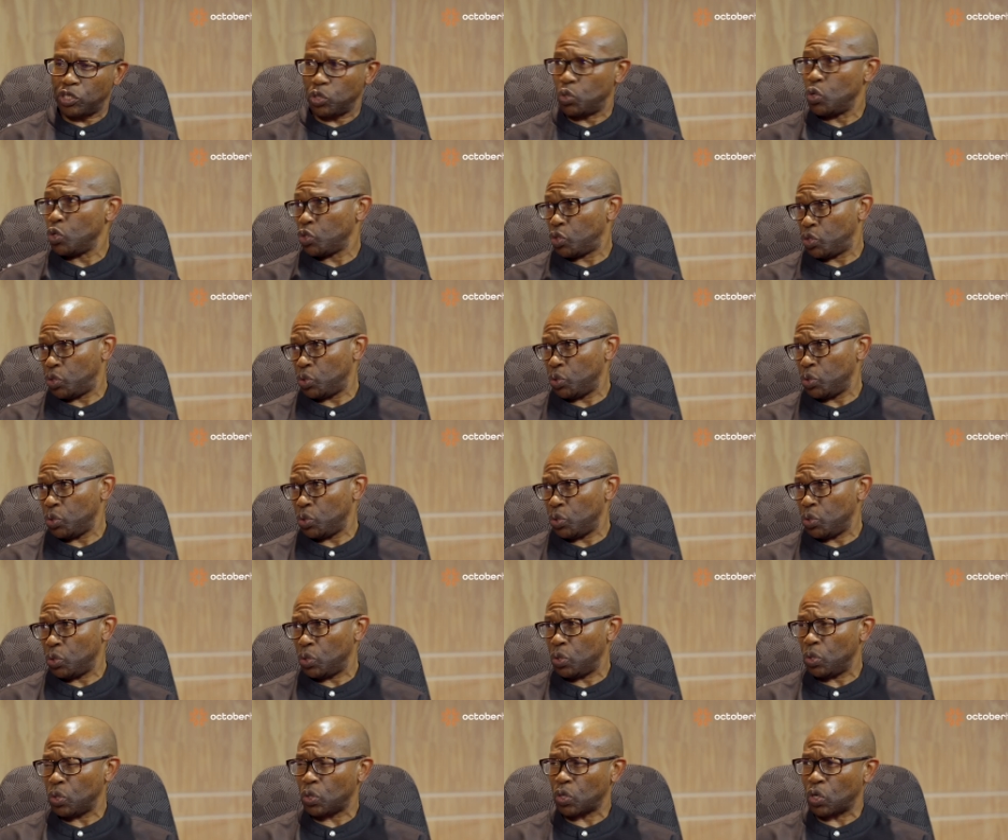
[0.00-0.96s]
go
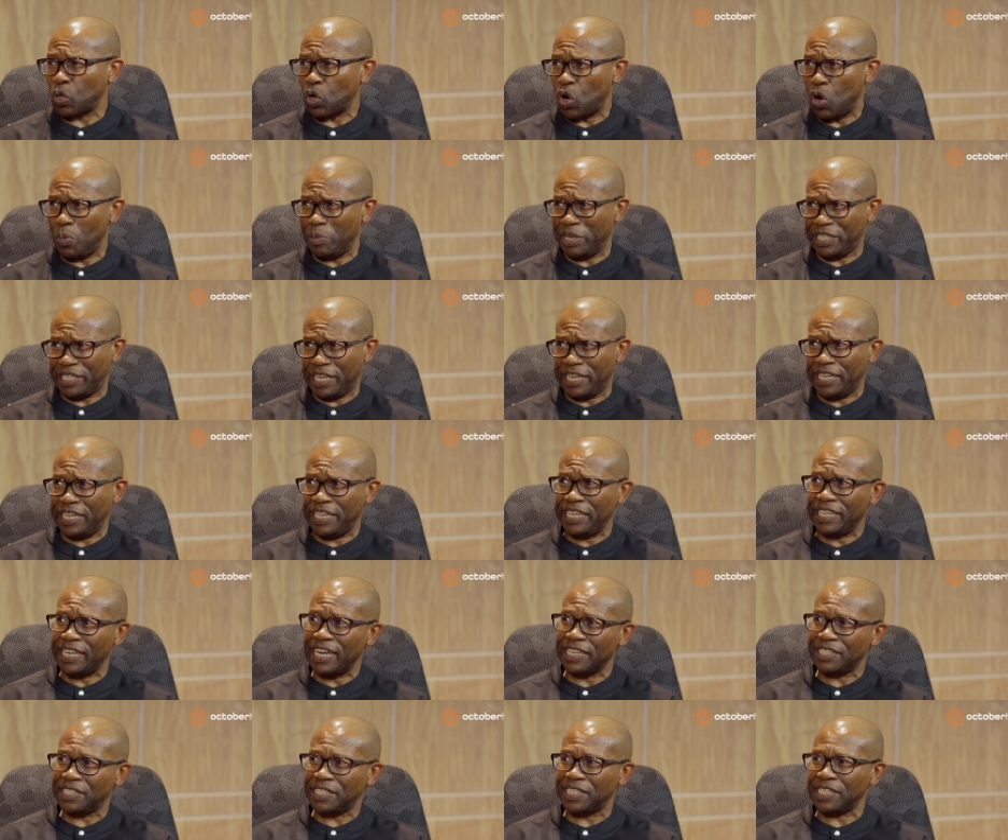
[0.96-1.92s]
to commerce and
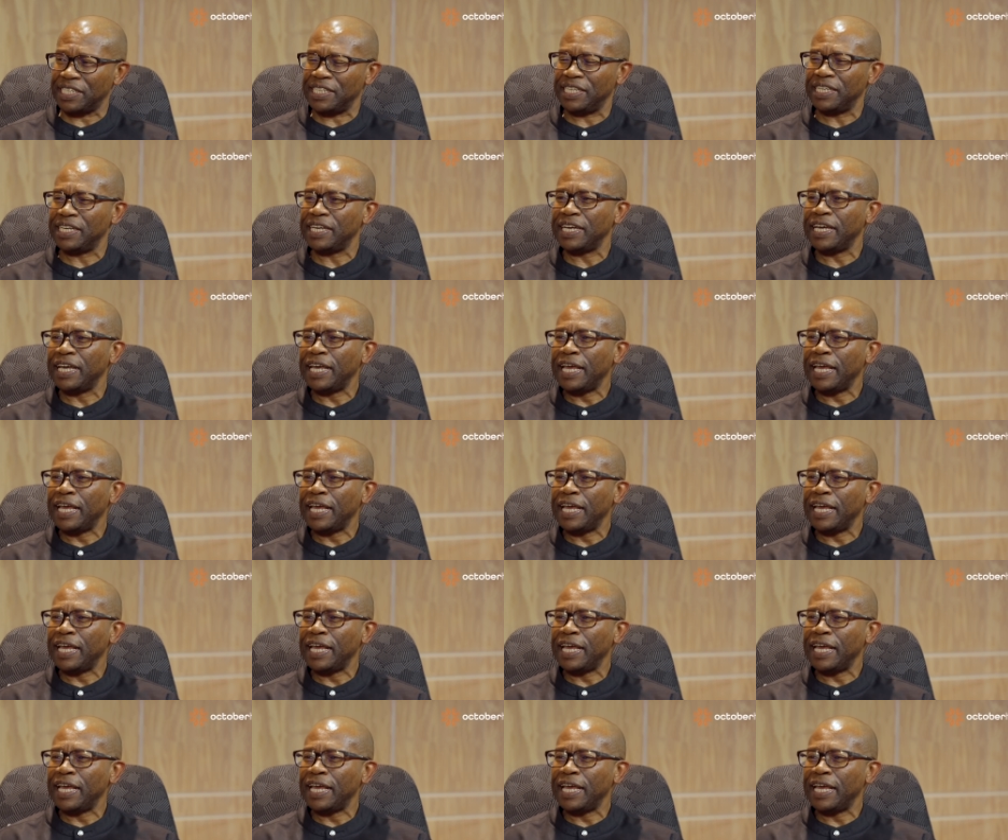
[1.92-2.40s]
industry.